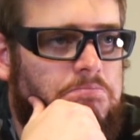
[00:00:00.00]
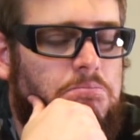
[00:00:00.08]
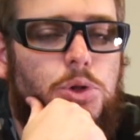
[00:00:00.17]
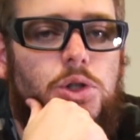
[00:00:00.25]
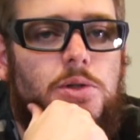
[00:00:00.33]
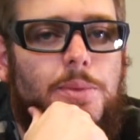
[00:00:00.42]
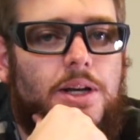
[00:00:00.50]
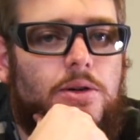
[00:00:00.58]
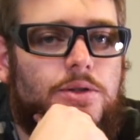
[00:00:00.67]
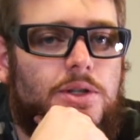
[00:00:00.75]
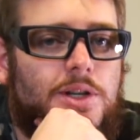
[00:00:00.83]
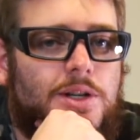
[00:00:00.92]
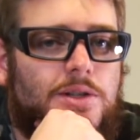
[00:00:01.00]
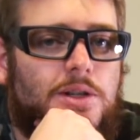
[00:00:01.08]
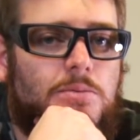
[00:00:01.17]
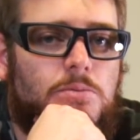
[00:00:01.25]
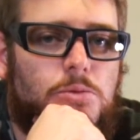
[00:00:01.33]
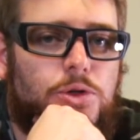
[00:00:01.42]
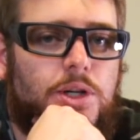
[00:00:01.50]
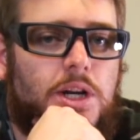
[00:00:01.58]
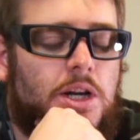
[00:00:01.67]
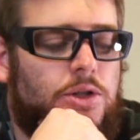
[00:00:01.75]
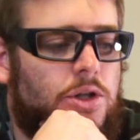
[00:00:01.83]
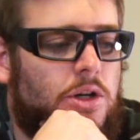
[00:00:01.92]
We'll do some accuracy testing, we'll see
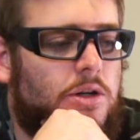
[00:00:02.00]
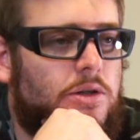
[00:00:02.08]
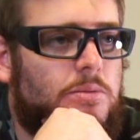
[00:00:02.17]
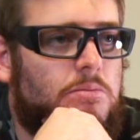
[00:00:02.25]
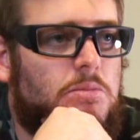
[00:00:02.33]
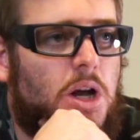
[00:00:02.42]
how she goes.